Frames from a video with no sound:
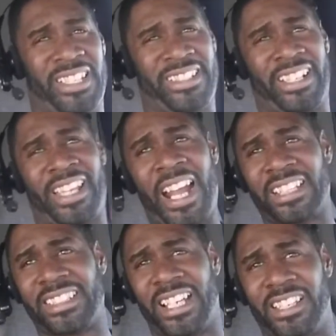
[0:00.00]
And then a
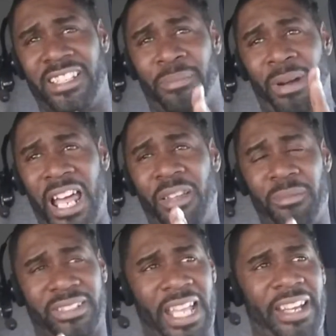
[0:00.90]
lot of times, and the
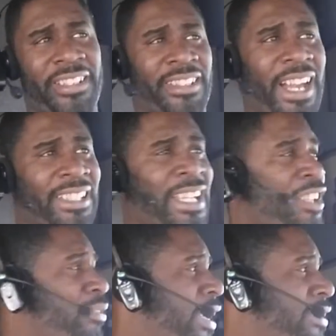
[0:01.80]
problem with that is a lot of
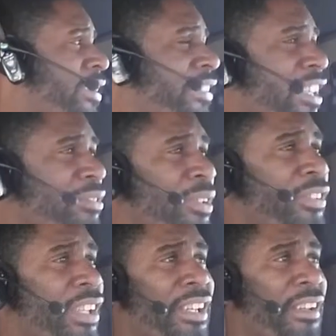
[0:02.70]
times you get to these
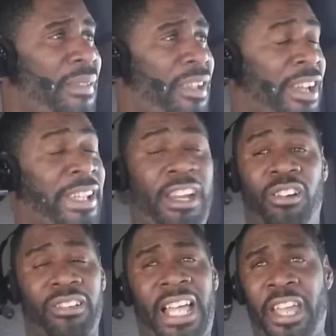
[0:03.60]
customers and they
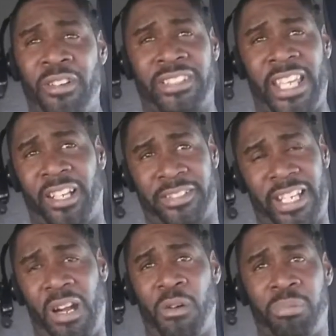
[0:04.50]
don't allow you to take a
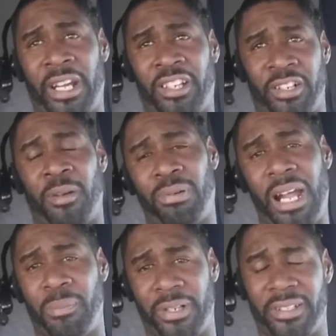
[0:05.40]
10-hour break on their
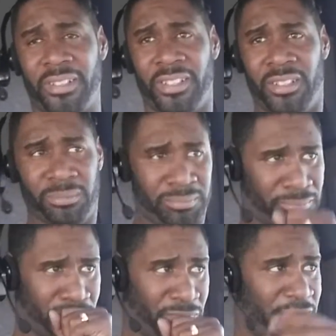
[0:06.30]
property.
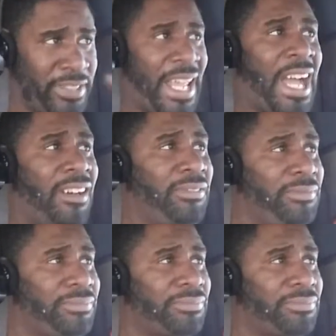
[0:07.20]
So now,